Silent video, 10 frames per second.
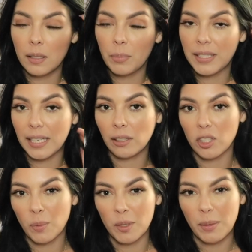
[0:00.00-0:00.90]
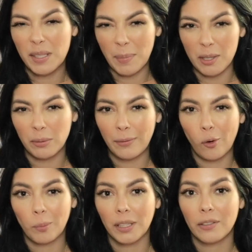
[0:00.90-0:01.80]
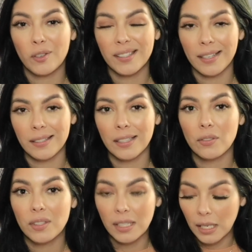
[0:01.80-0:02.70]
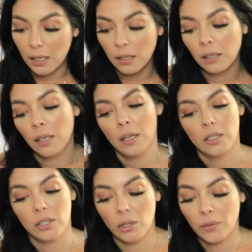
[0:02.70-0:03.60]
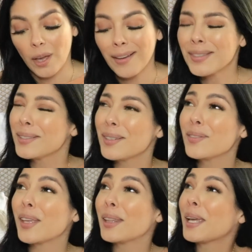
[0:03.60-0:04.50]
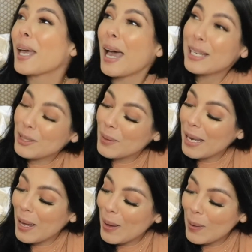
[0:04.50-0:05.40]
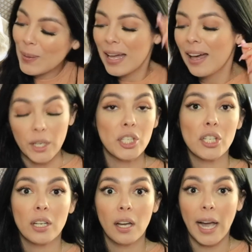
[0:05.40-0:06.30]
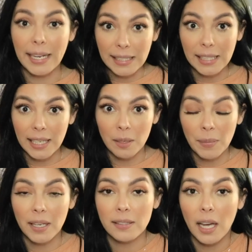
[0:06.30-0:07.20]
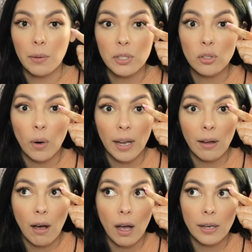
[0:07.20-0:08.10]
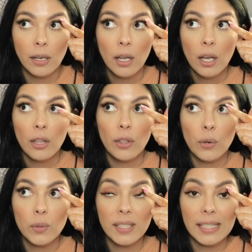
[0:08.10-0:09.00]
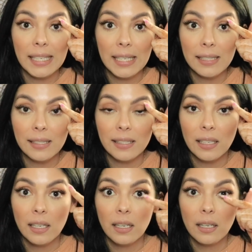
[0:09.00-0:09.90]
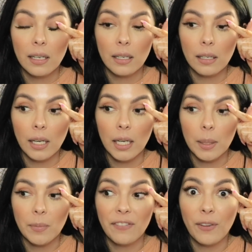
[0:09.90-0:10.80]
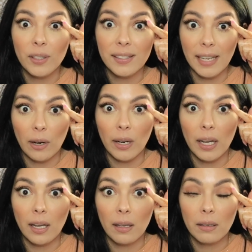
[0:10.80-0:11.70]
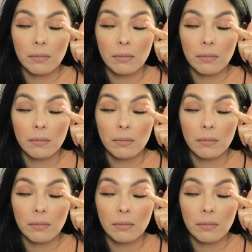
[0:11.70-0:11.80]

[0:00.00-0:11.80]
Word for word: in particular is supposed to be specially formulated for sensitive skin. So if you have sensitive skin like I do, hello, which I needed because I was trying on those KISS um, Falscara